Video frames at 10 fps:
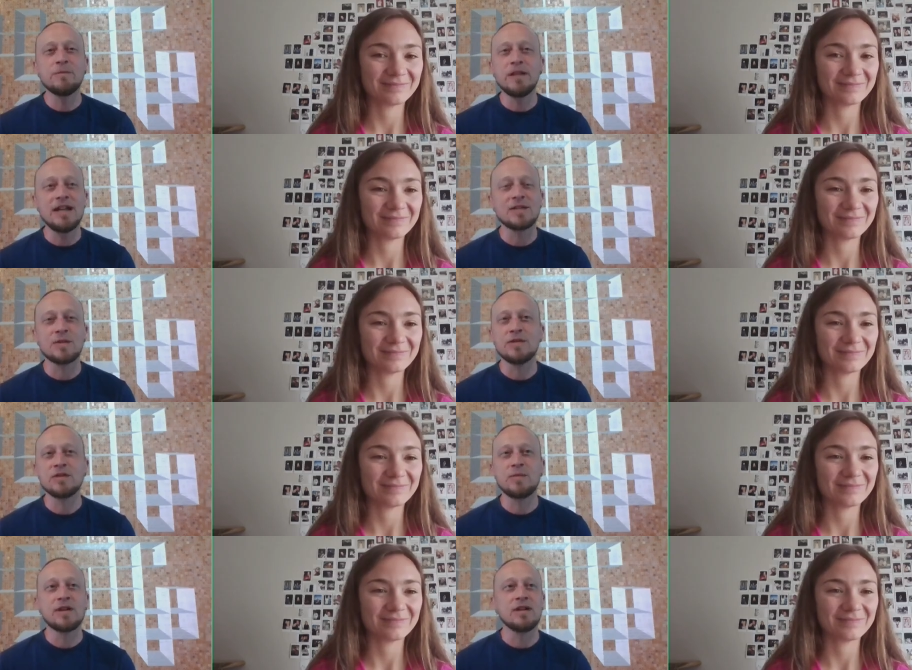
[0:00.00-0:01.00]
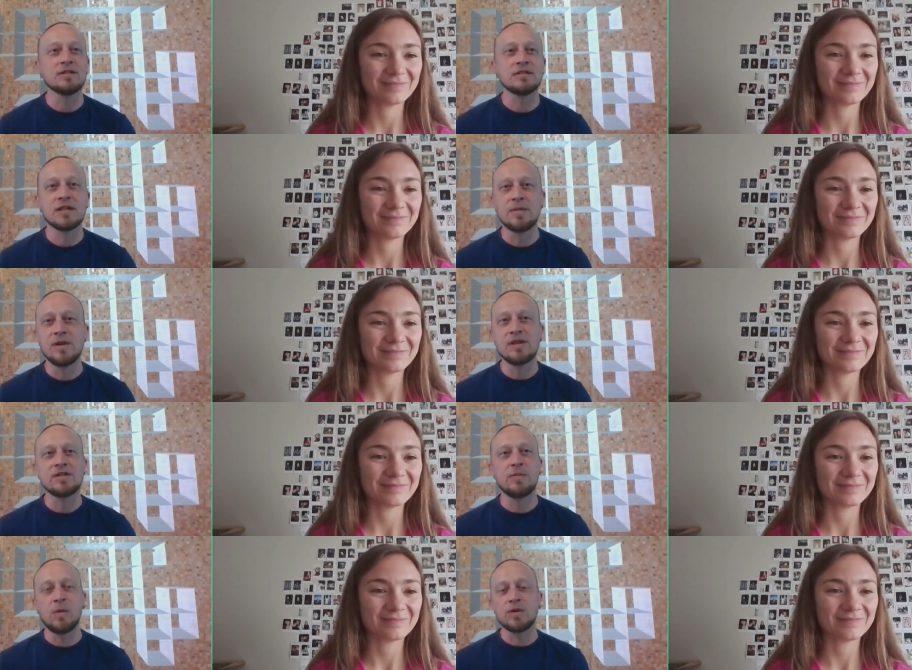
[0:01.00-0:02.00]
Speaker 1: we like doing this because the community
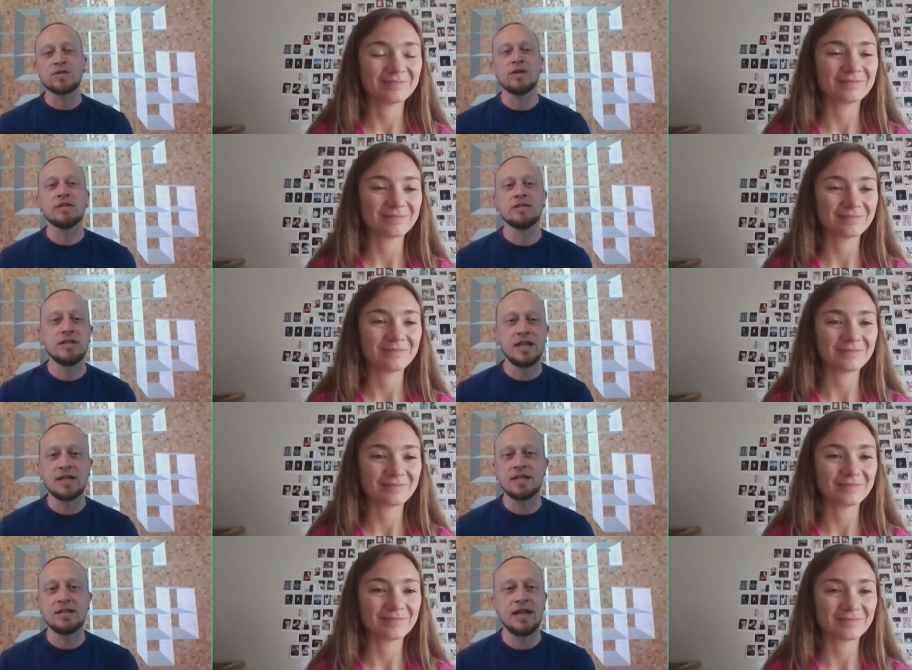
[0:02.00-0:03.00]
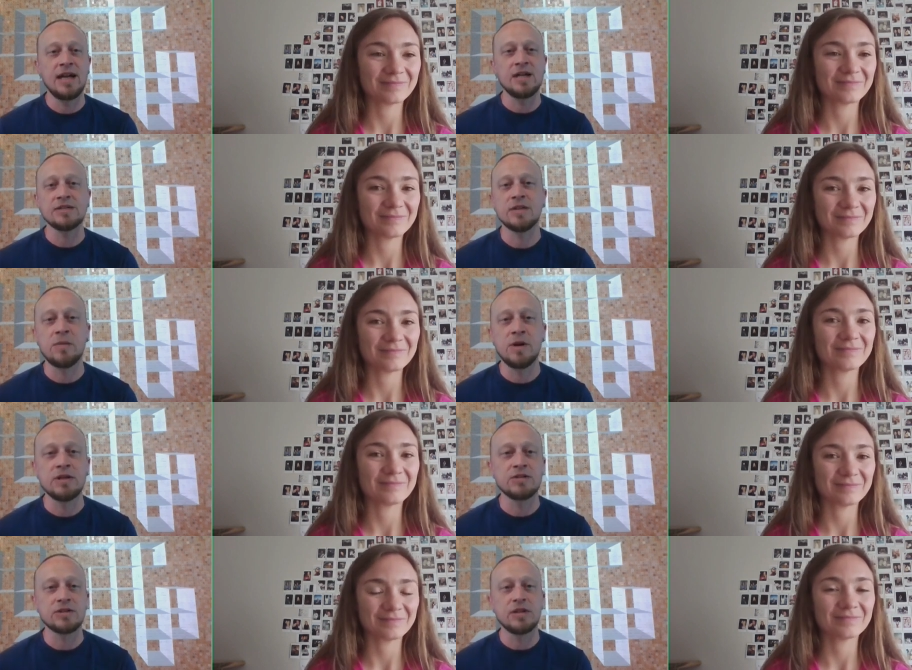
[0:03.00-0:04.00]
supports us day in and day out so
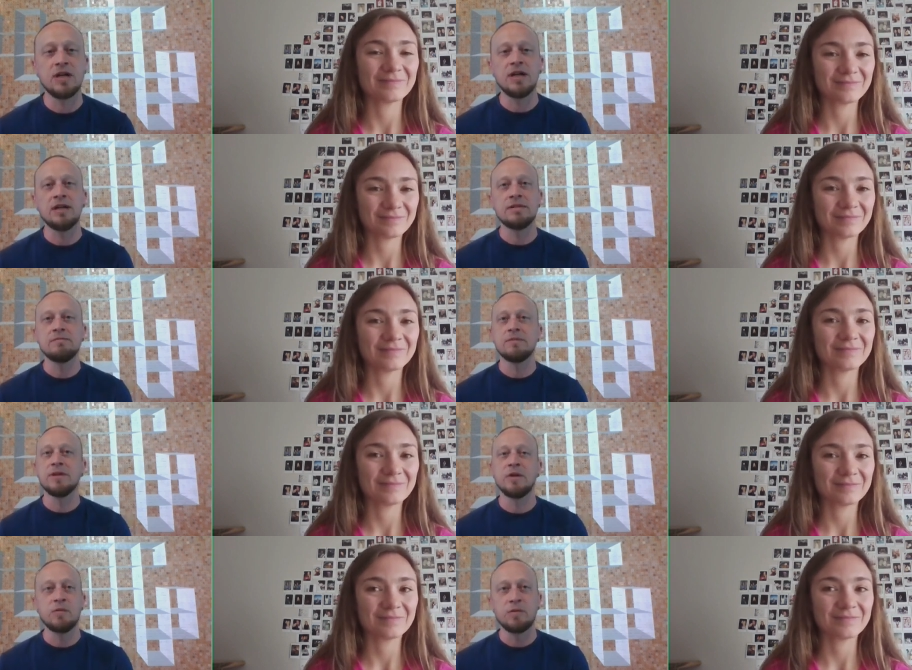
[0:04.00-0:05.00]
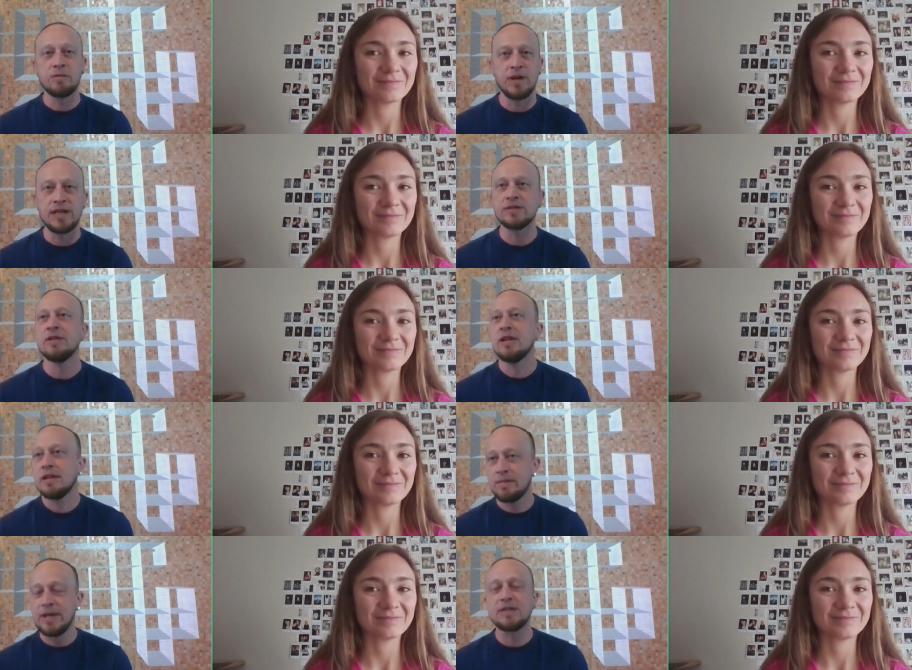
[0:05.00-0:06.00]
much, uh, you know, with
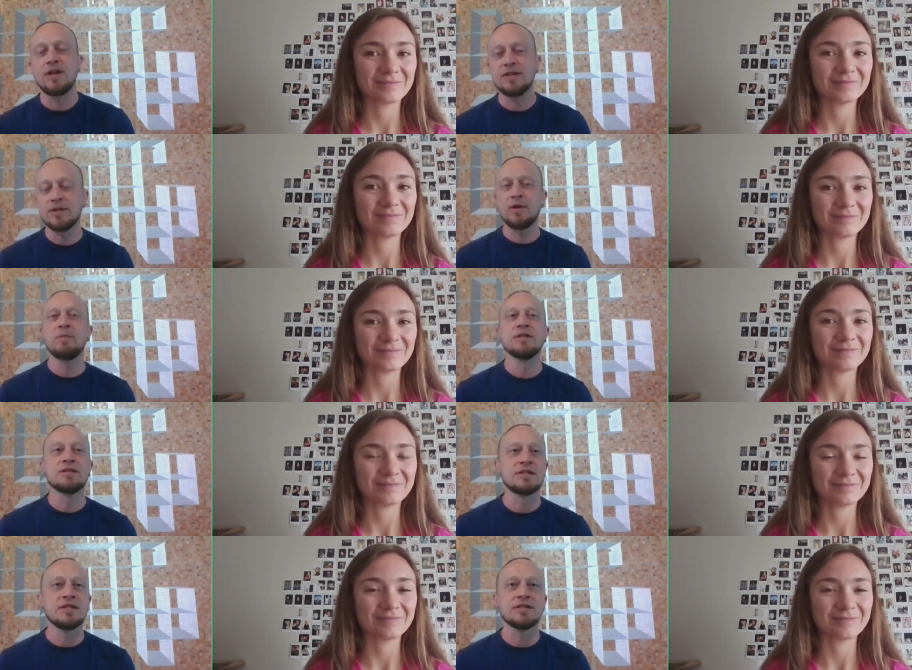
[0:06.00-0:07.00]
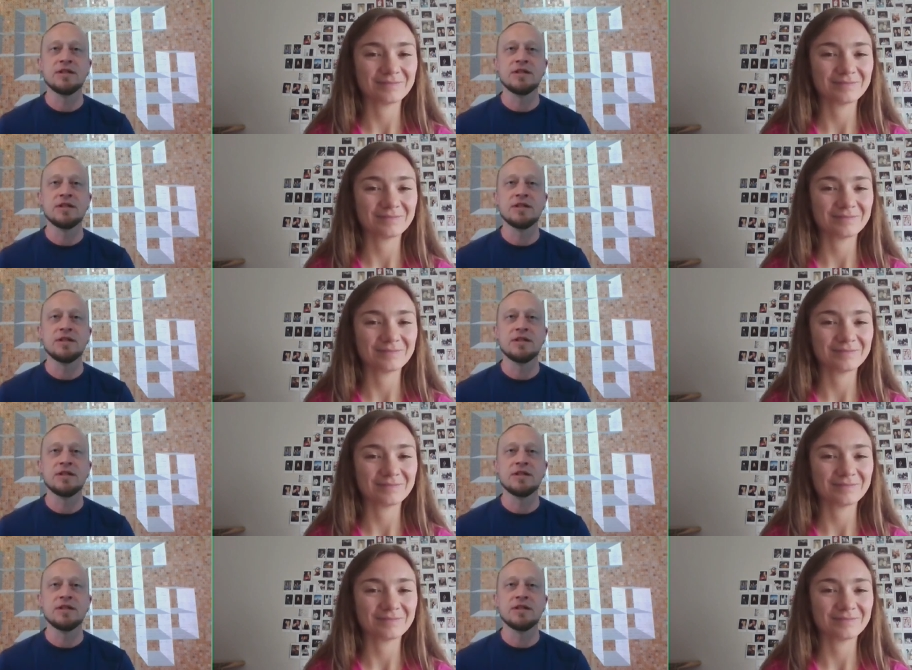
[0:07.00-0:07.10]
patronizing our business and